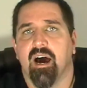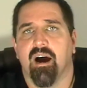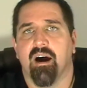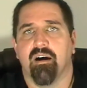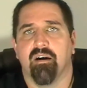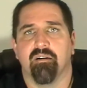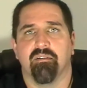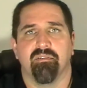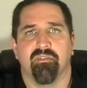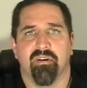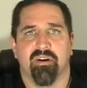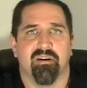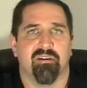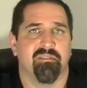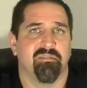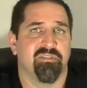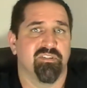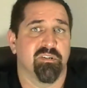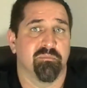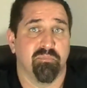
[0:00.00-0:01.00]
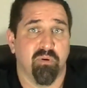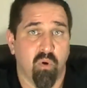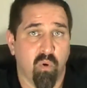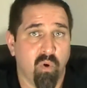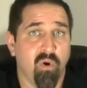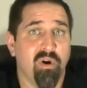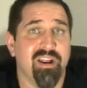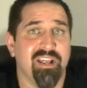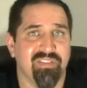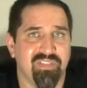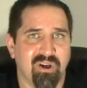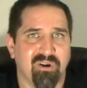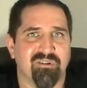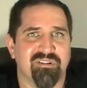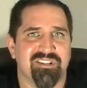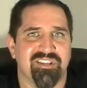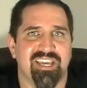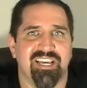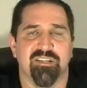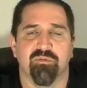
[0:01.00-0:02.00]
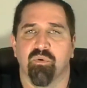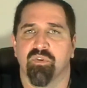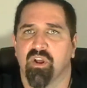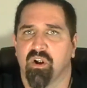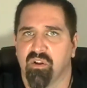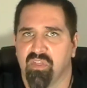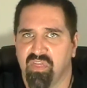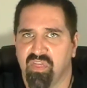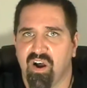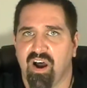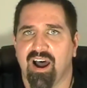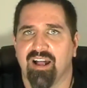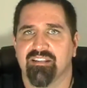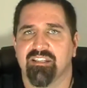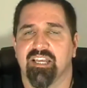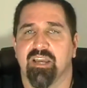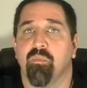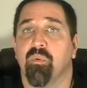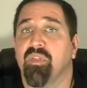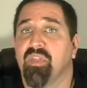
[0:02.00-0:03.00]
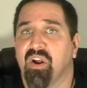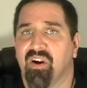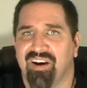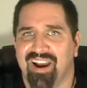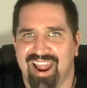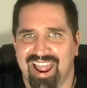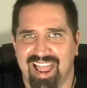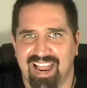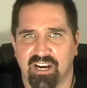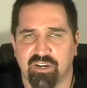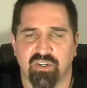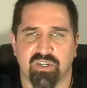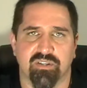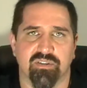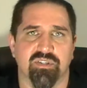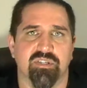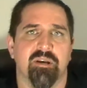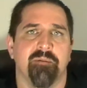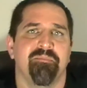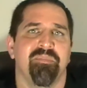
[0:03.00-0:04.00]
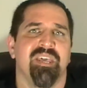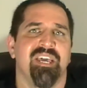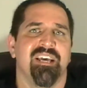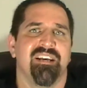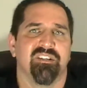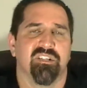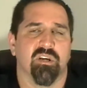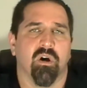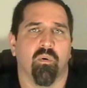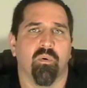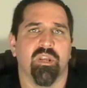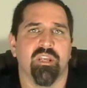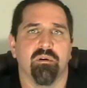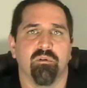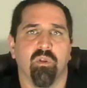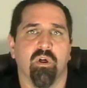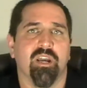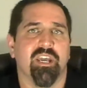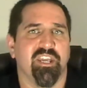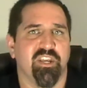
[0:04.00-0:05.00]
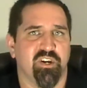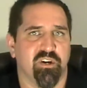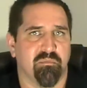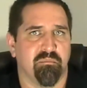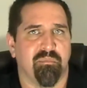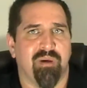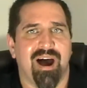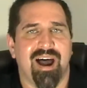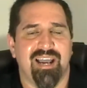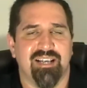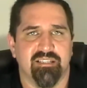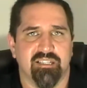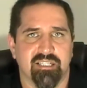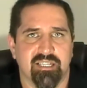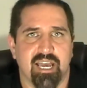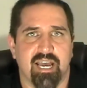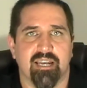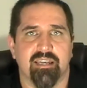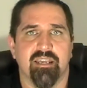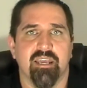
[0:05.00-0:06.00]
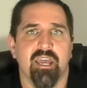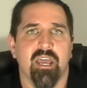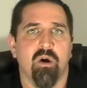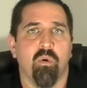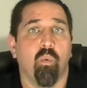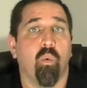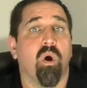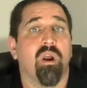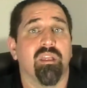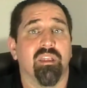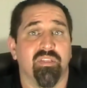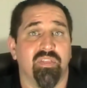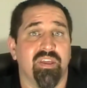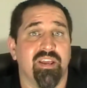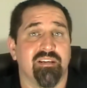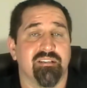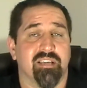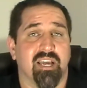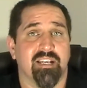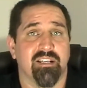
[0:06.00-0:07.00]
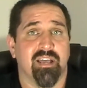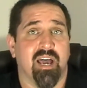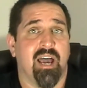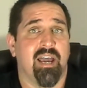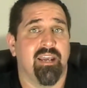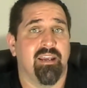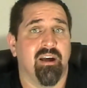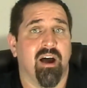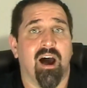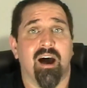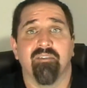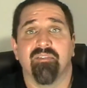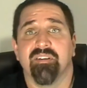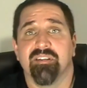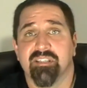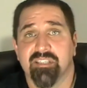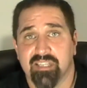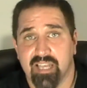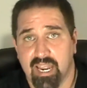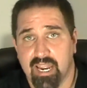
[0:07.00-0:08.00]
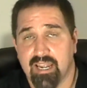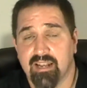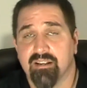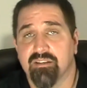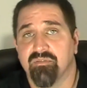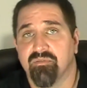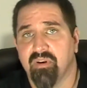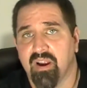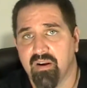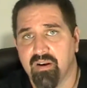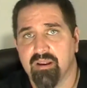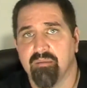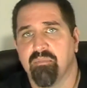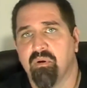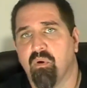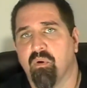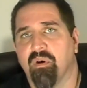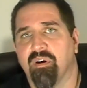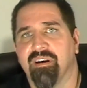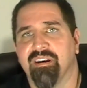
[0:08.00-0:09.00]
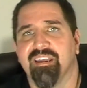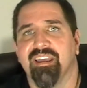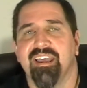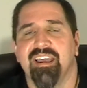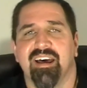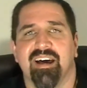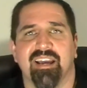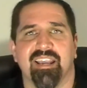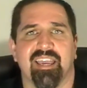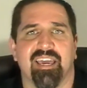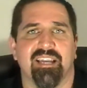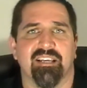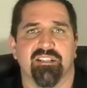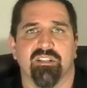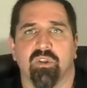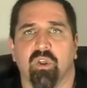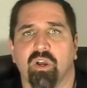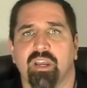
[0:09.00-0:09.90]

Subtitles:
of supporting those things with our thoughts and with our actions. So when you look at your mindset, one of the things I often say, and it's very important, again, is